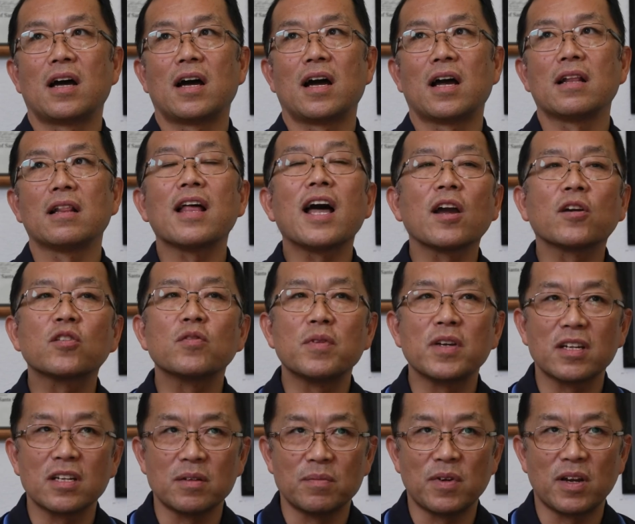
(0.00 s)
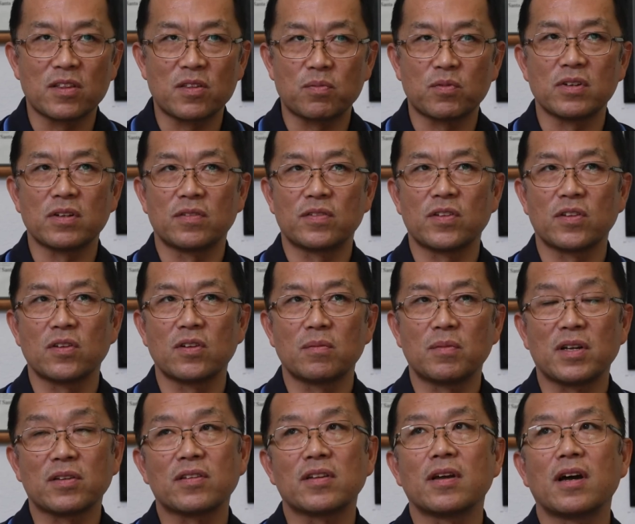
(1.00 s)
I liked very much Brazil,
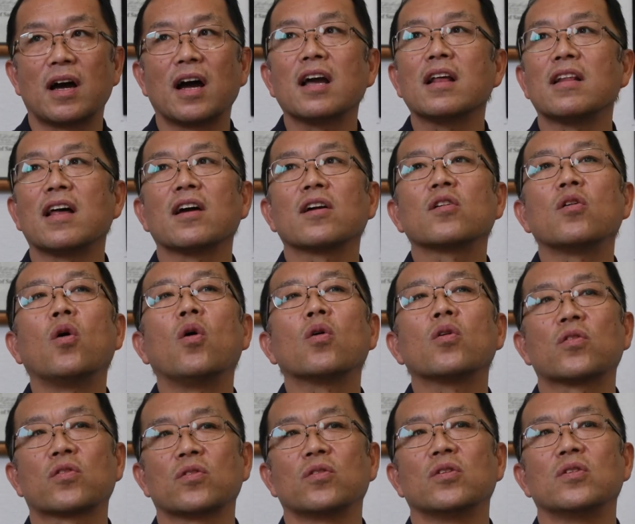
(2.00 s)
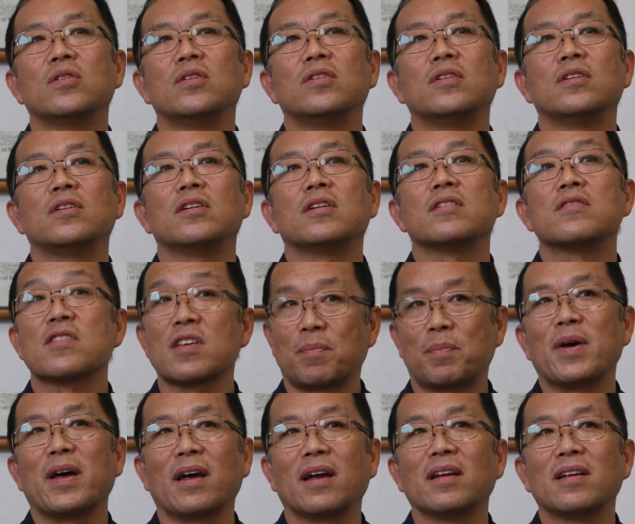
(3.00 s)
but I like also
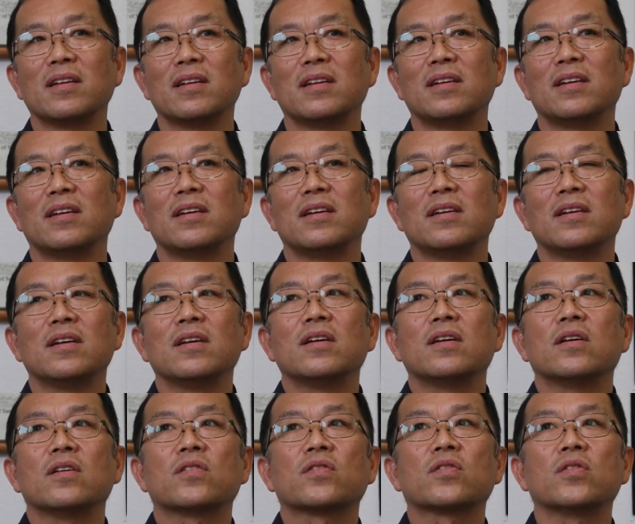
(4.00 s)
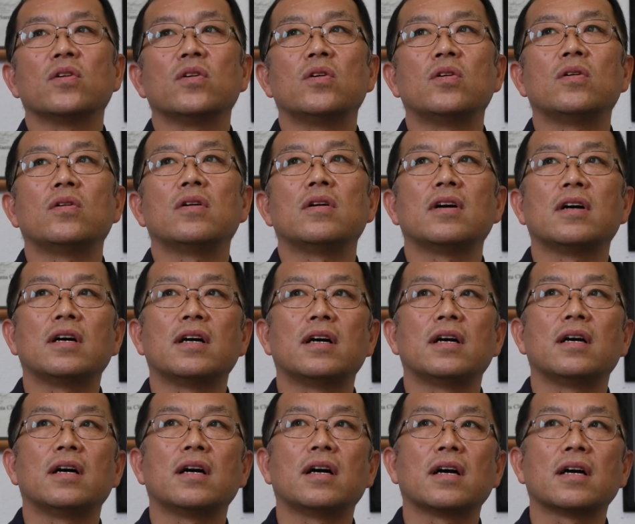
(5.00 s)
Japan. So
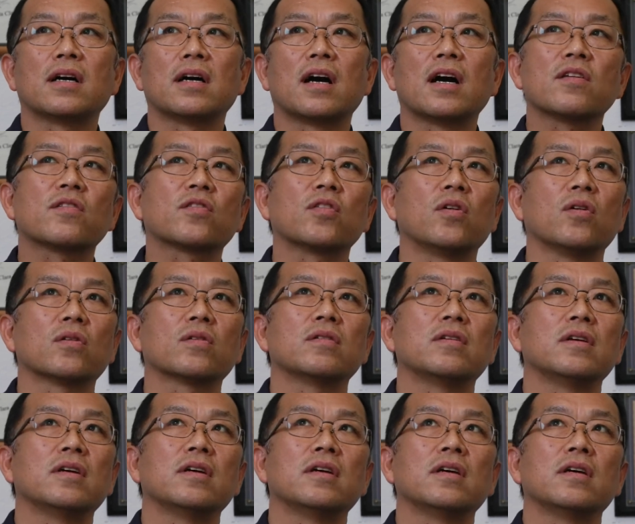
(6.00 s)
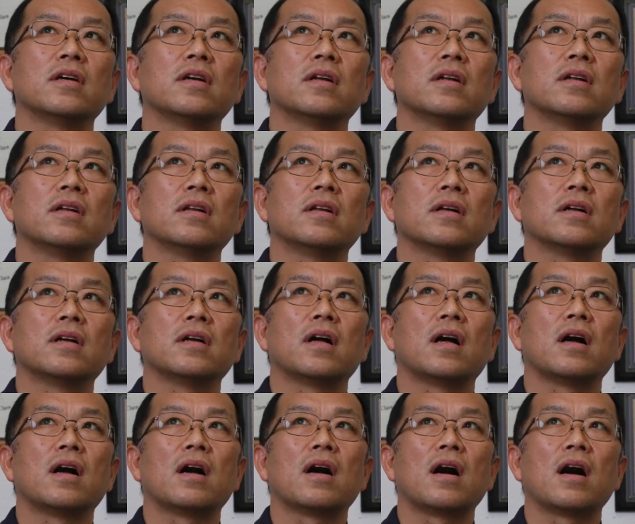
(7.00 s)
I, I thought,
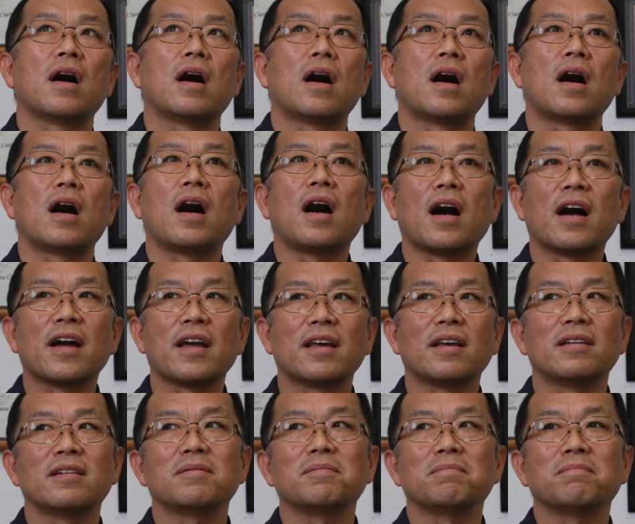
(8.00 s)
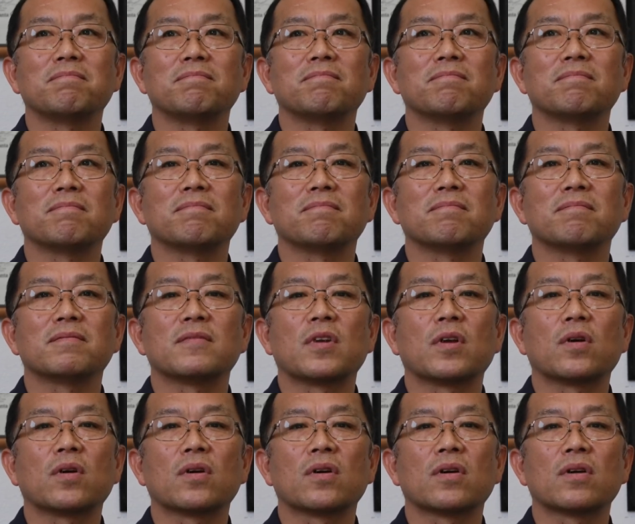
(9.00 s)
uh, I
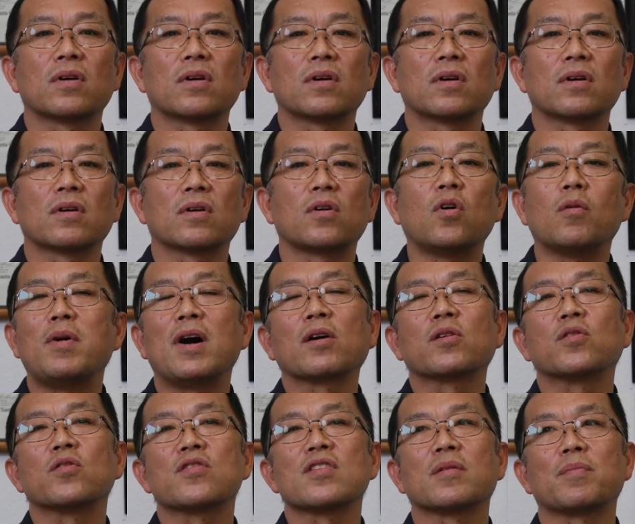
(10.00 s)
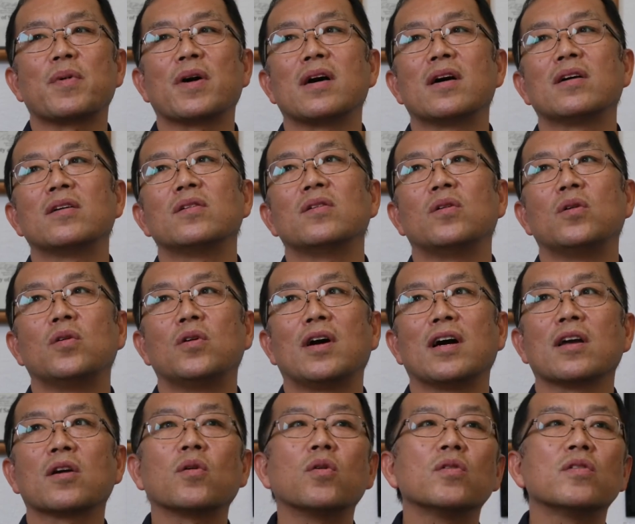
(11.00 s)
go back to Japan or
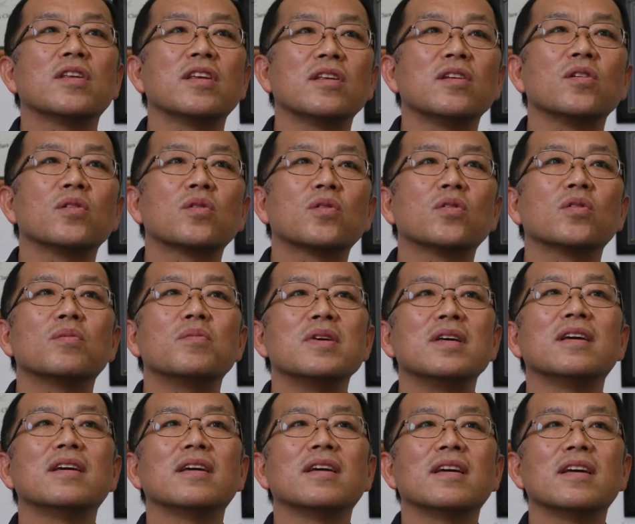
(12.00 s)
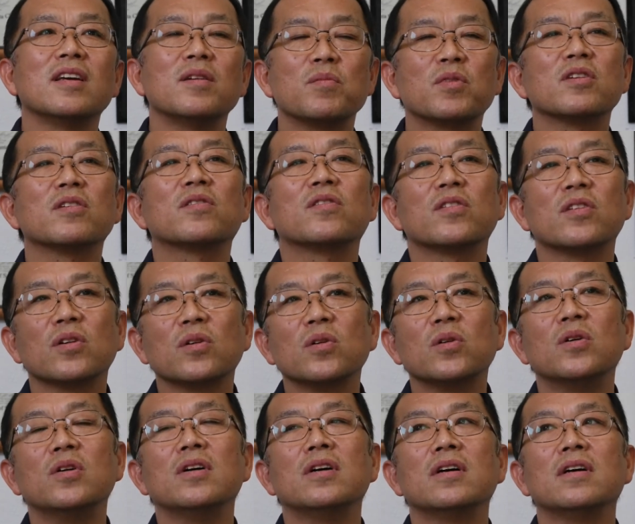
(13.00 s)
I continue to be in
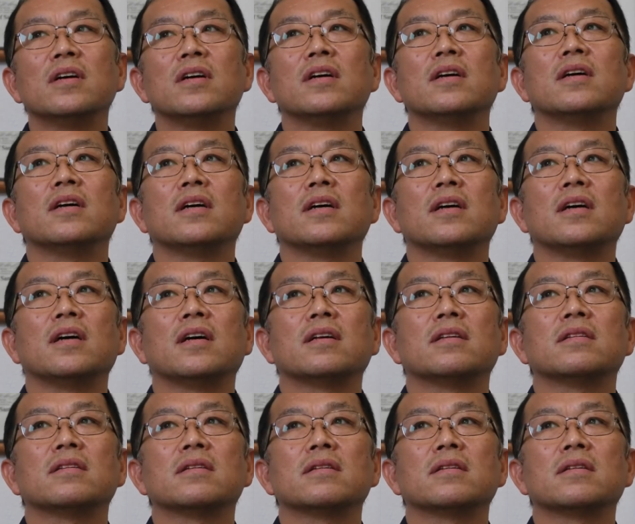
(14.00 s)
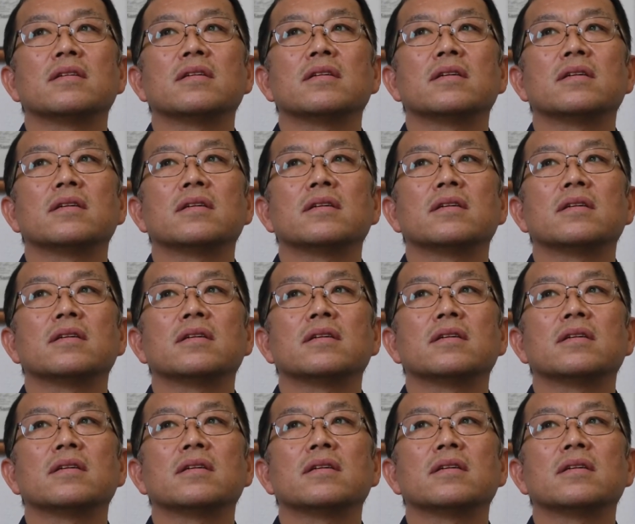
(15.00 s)
Brazil. And